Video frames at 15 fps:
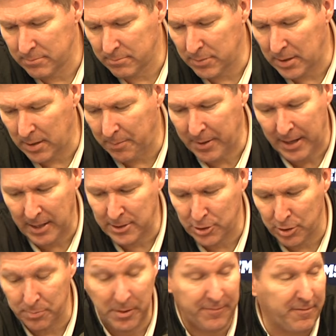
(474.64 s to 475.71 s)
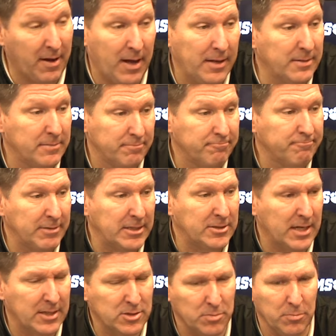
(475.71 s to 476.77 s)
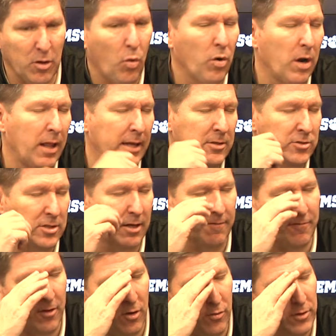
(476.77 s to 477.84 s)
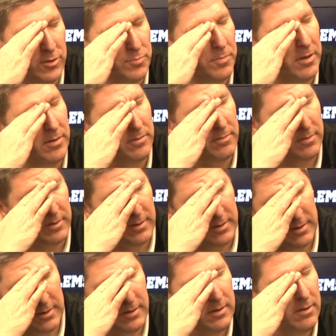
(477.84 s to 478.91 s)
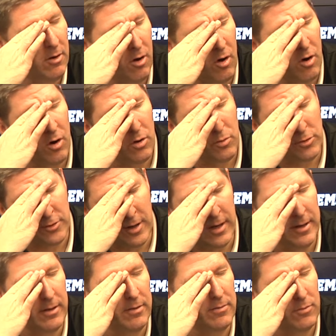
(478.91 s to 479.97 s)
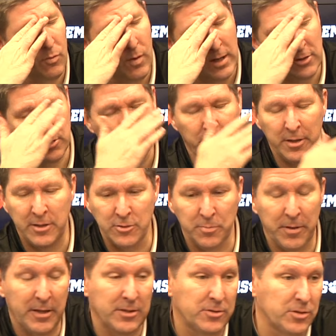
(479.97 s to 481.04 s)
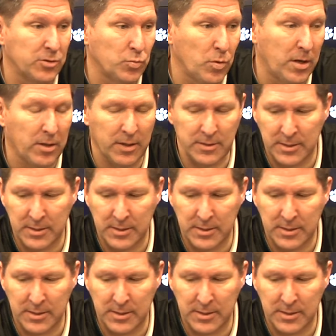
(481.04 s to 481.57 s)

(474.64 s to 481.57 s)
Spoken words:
But, I mean, it should be fine. He's had some lower leg stuff, though, that's been hard. We're trying to watch some of his minutes as well at